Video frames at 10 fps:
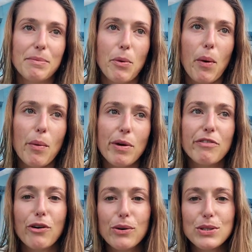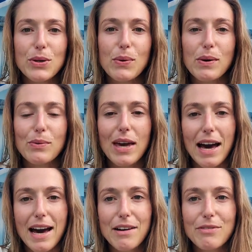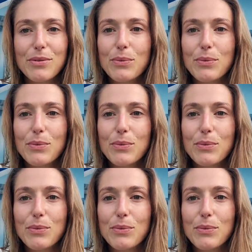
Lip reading: But when we focus on what we have,